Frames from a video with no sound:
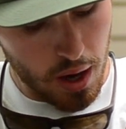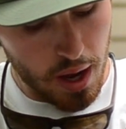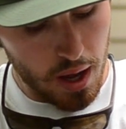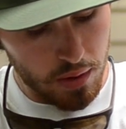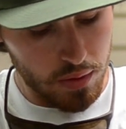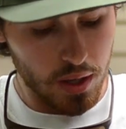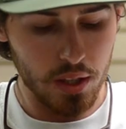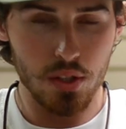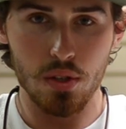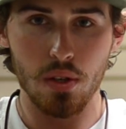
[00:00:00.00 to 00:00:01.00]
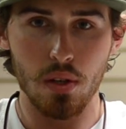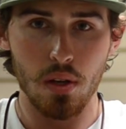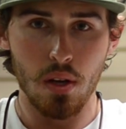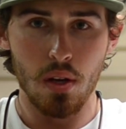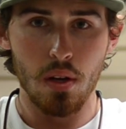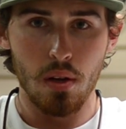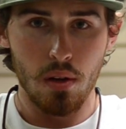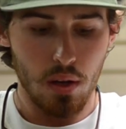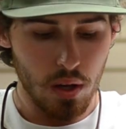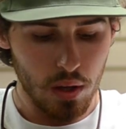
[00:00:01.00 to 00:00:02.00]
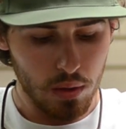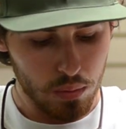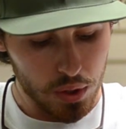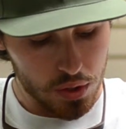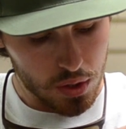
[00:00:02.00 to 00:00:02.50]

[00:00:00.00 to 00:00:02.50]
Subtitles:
I have an extra wrist